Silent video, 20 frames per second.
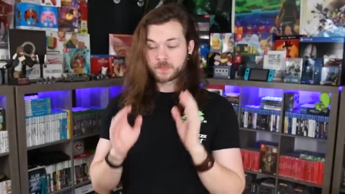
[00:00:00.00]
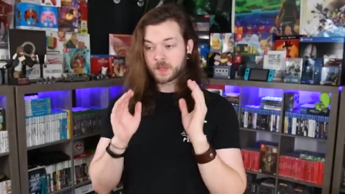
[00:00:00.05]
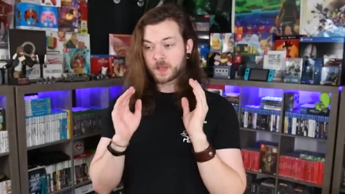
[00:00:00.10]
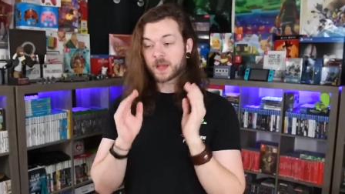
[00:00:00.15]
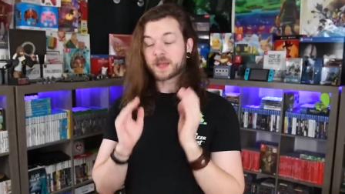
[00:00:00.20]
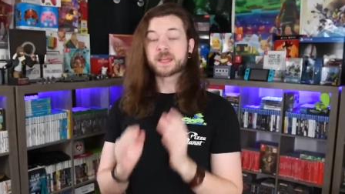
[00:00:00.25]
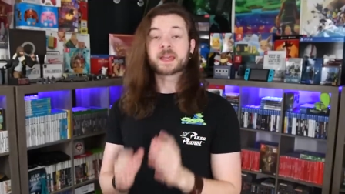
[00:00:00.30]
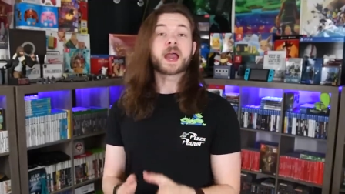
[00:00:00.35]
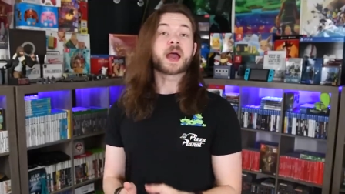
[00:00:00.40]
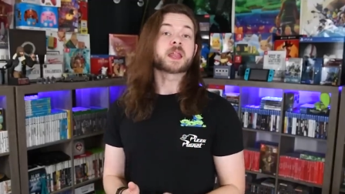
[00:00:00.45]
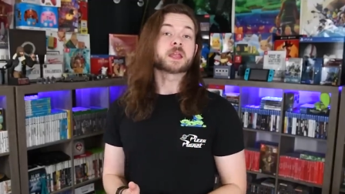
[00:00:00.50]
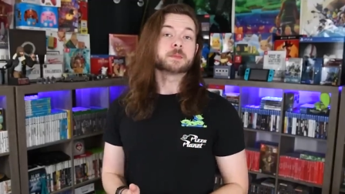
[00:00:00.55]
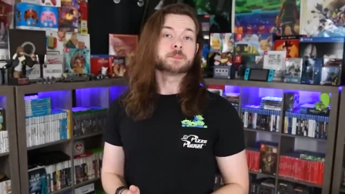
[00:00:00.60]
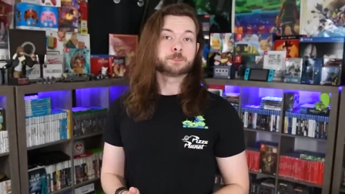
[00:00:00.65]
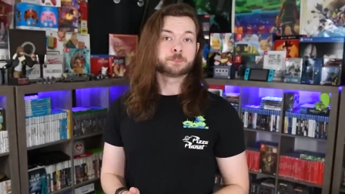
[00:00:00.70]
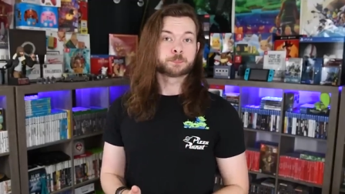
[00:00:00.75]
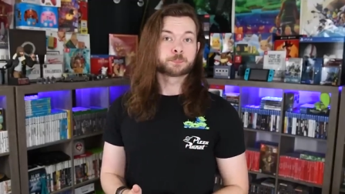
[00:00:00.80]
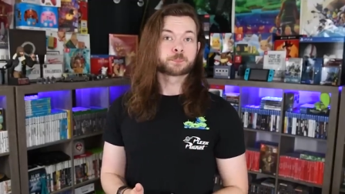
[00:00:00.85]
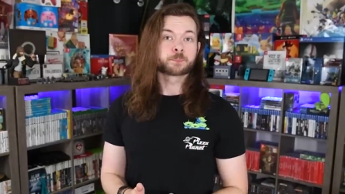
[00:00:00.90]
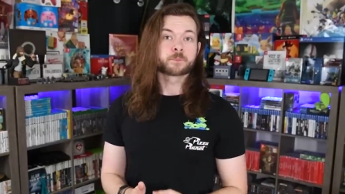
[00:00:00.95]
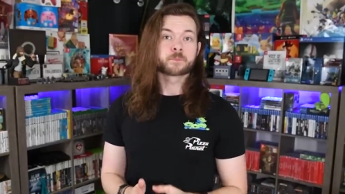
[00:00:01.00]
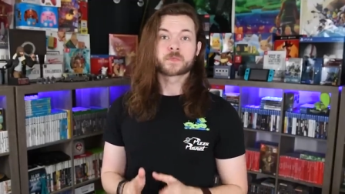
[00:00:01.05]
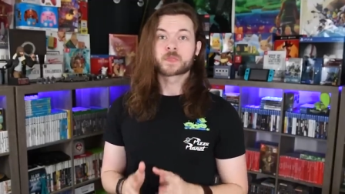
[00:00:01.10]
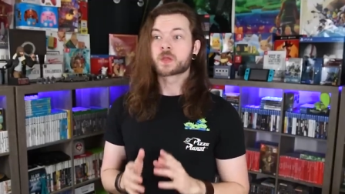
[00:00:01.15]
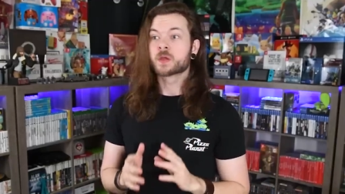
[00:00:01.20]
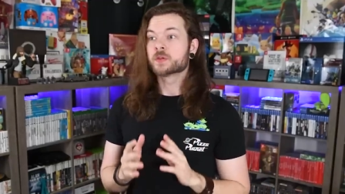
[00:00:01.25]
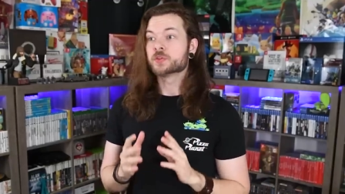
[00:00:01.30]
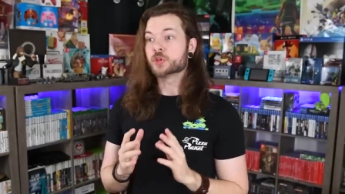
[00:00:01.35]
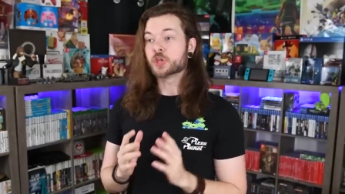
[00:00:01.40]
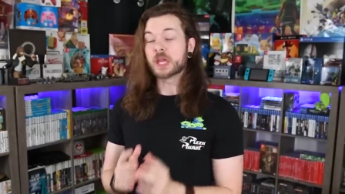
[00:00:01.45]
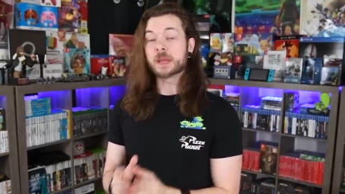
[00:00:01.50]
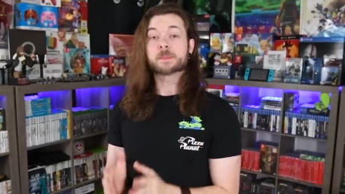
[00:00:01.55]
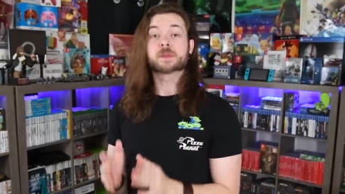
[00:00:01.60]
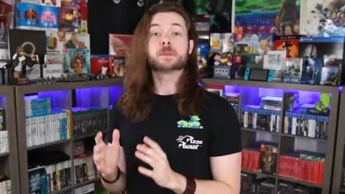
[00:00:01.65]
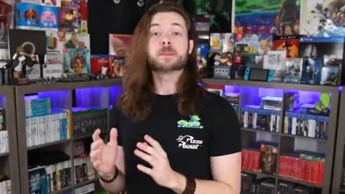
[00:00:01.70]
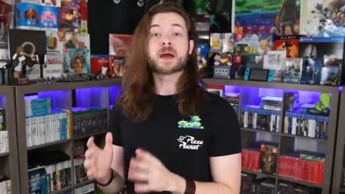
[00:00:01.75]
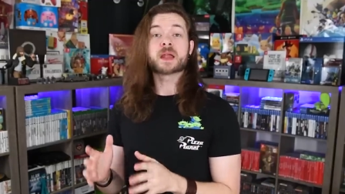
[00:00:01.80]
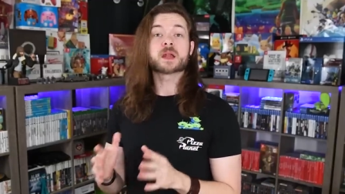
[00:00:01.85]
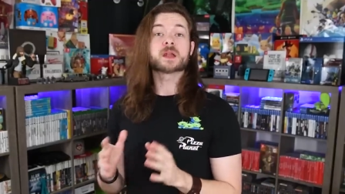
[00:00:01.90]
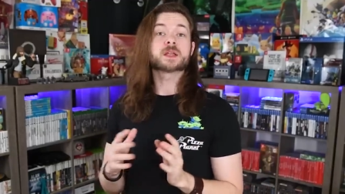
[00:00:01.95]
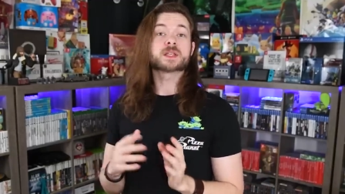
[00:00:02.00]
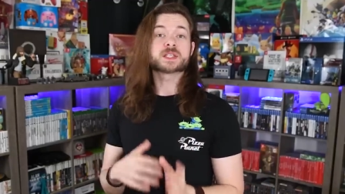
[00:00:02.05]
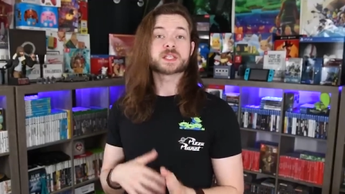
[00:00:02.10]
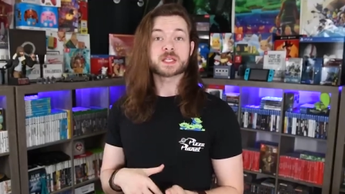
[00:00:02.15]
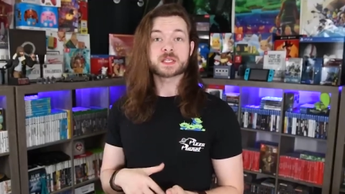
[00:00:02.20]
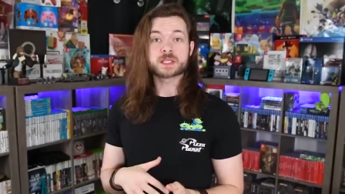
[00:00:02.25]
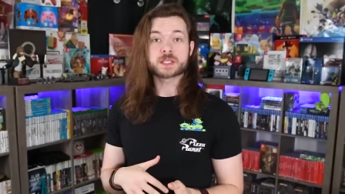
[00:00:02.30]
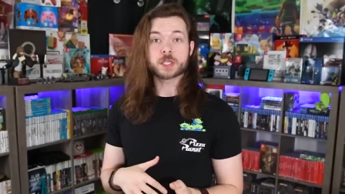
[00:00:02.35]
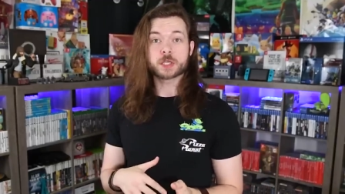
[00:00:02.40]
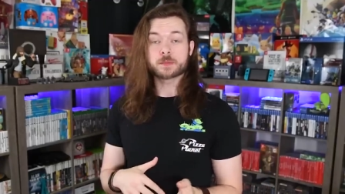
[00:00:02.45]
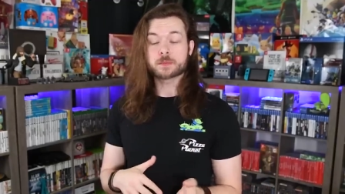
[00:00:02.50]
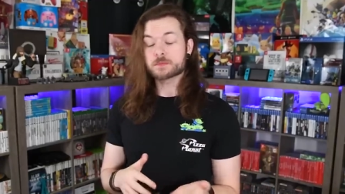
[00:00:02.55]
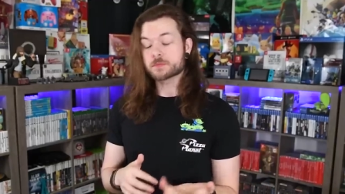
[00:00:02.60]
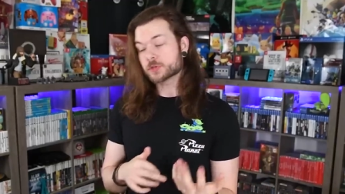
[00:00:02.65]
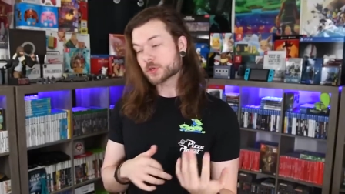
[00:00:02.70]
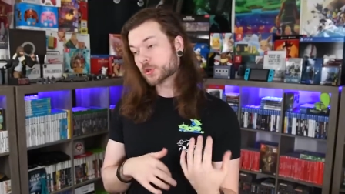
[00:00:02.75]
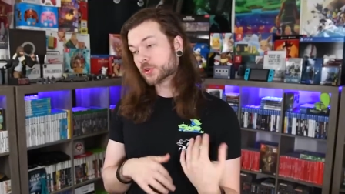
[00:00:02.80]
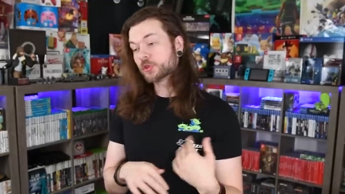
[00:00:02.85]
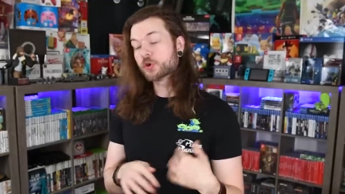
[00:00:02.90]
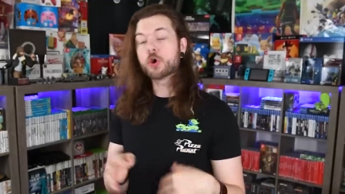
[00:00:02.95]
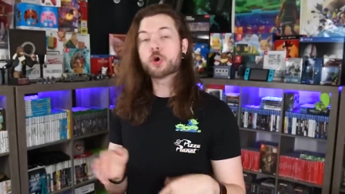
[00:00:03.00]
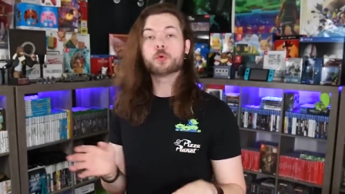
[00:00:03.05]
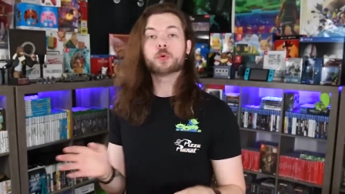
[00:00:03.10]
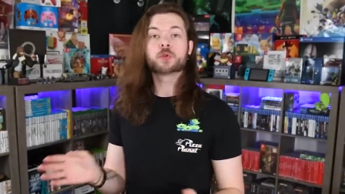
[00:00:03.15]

I get it. You implemented a system you thought